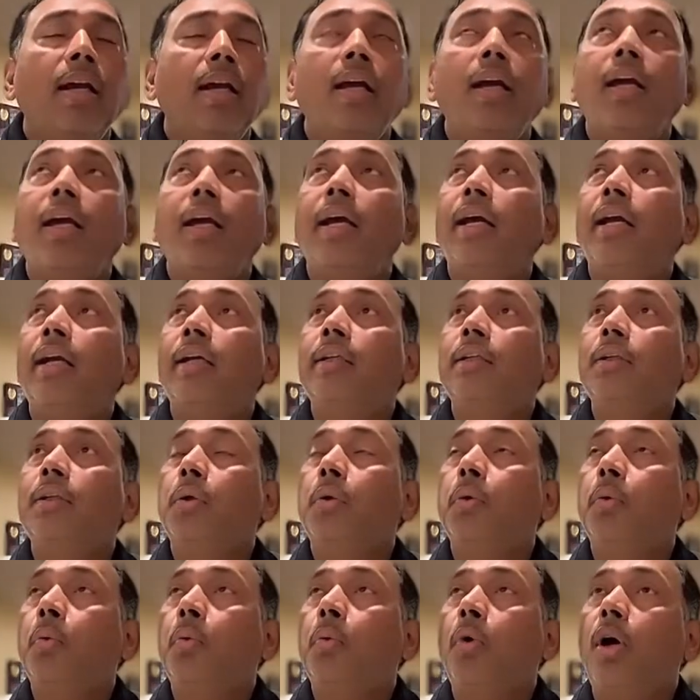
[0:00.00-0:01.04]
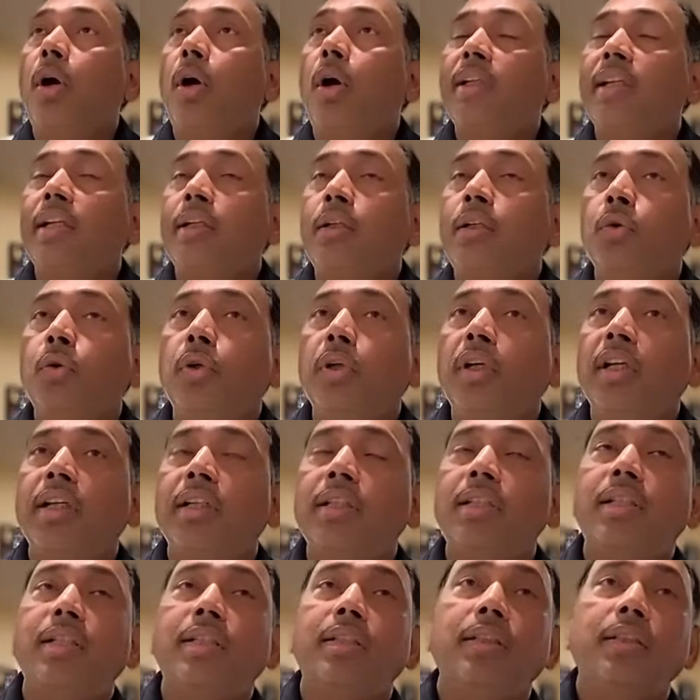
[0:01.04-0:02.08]
And what they do
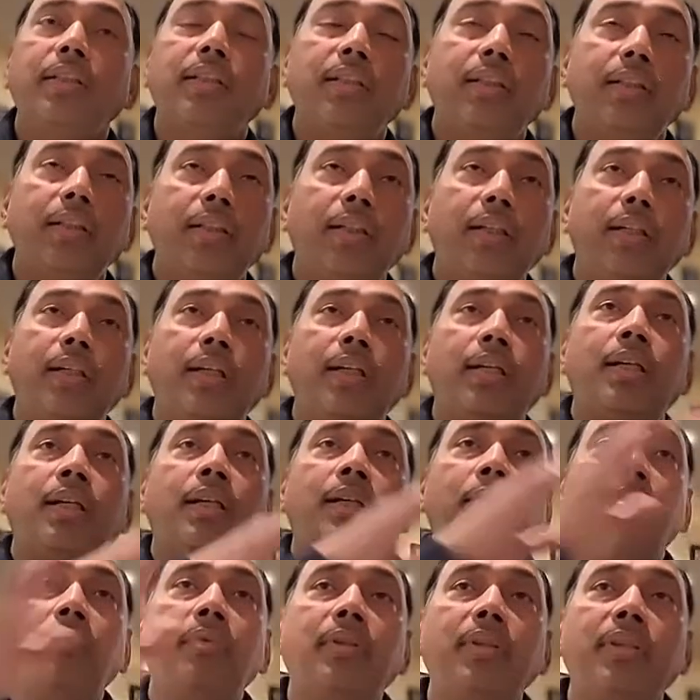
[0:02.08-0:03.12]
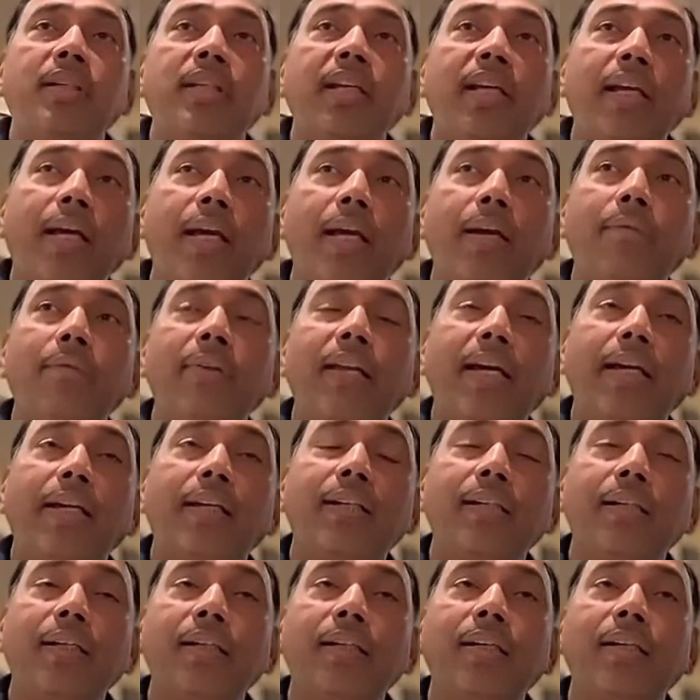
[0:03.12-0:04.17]
is uh, they have
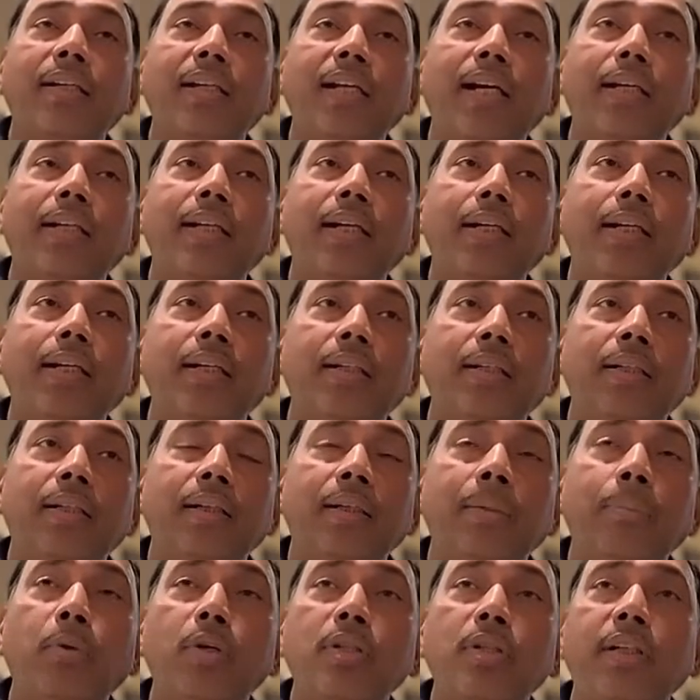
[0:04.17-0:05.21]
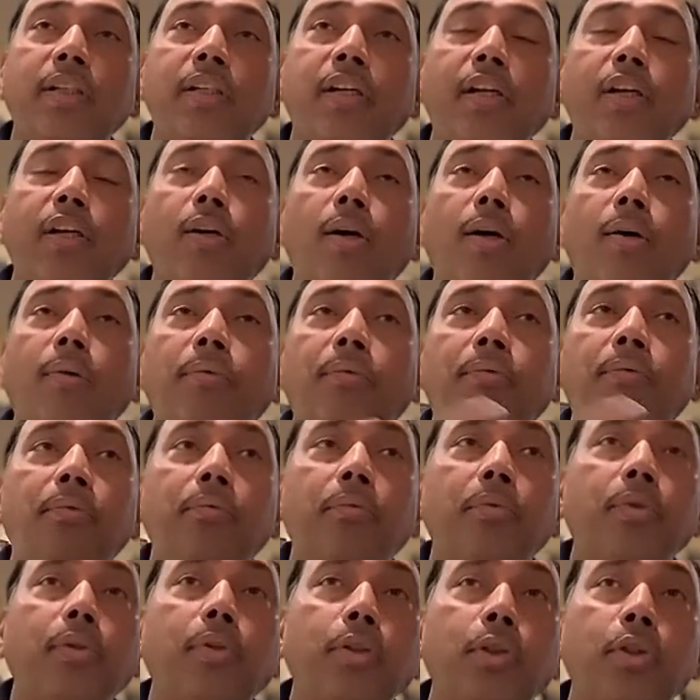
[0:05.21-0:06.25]
like uh, created a repository of
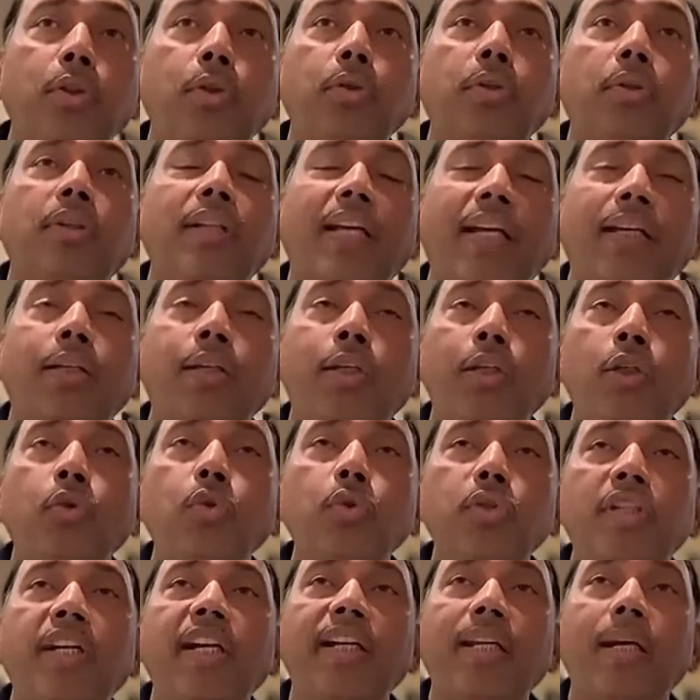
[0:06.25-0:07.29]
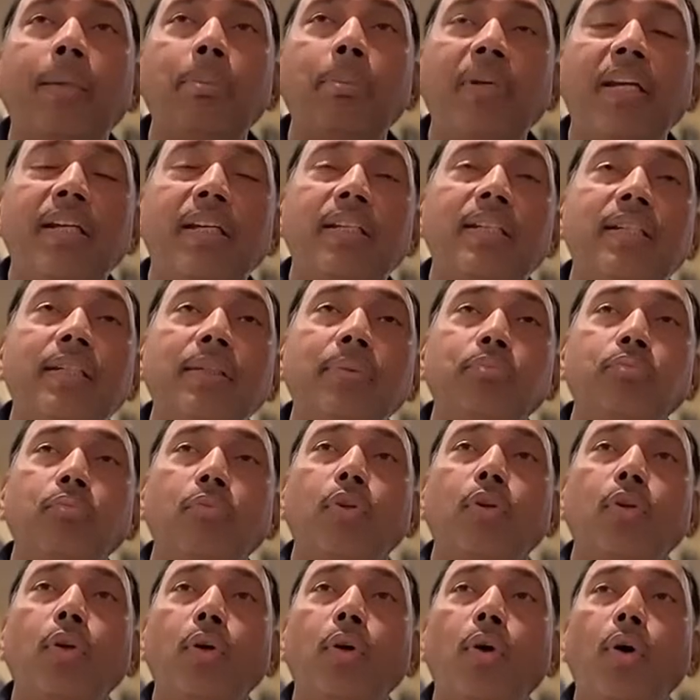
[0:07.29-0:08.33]
like huge database
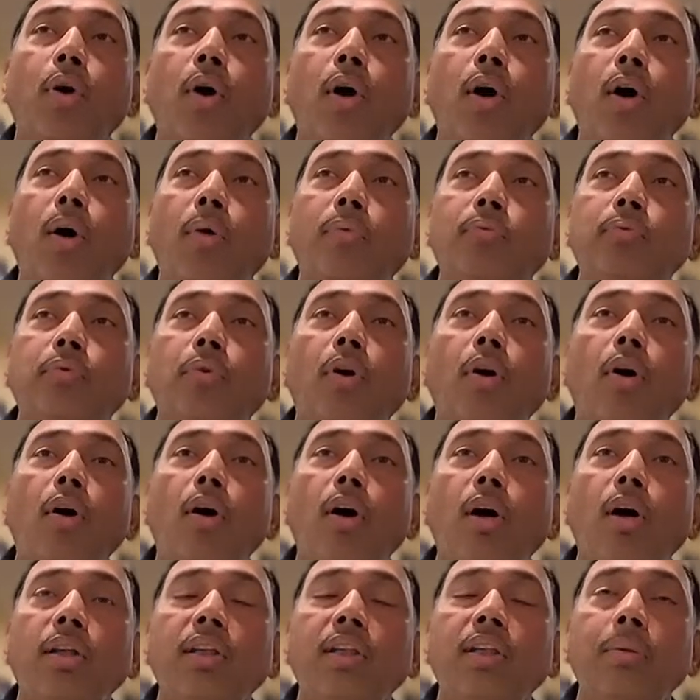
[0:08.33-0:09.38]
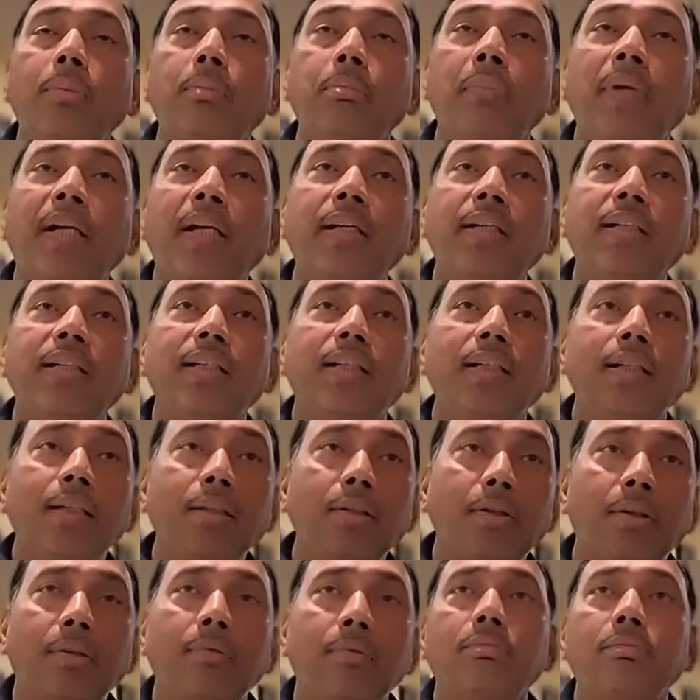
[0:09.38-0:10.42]
of all the medical
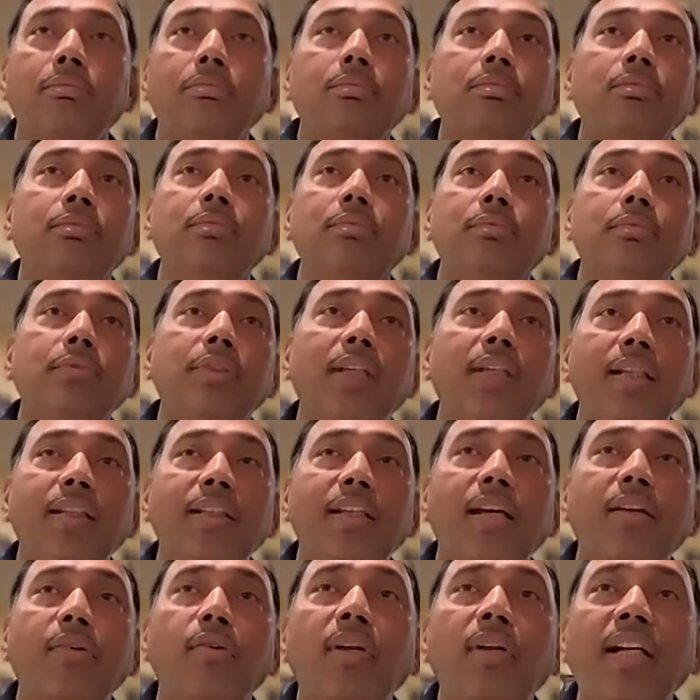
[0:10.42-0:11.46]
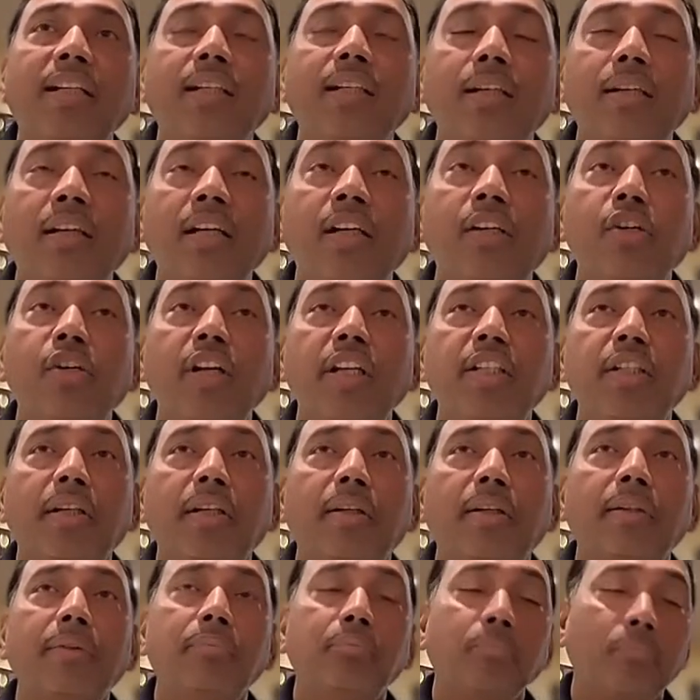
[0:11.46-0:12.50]
or healthcare related literature
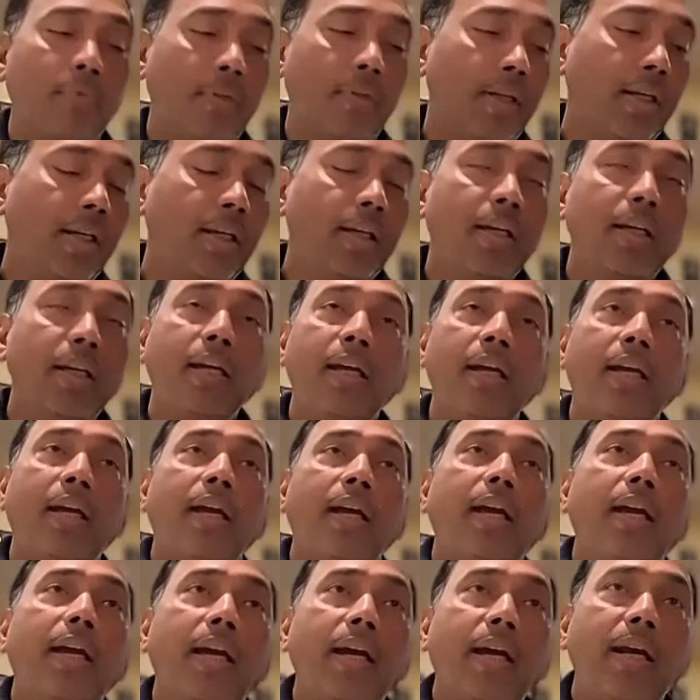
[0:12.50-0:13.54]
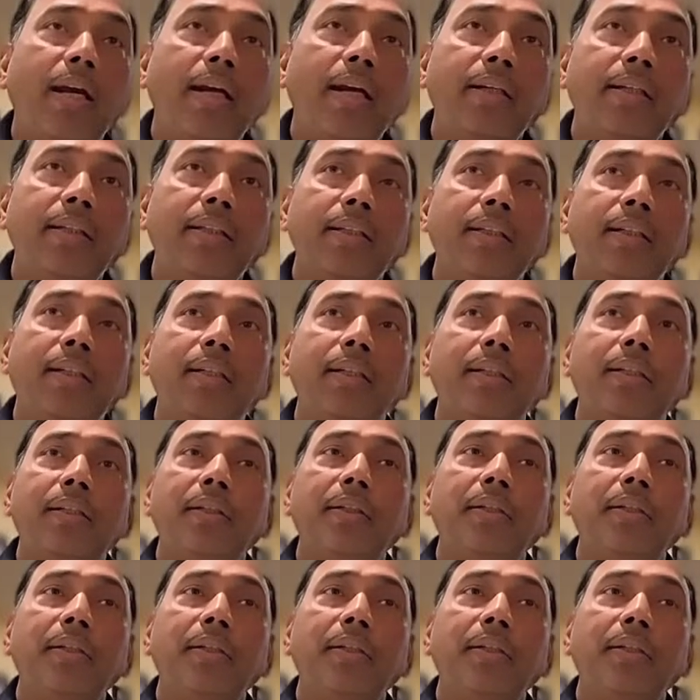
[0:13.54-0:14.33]
and uh,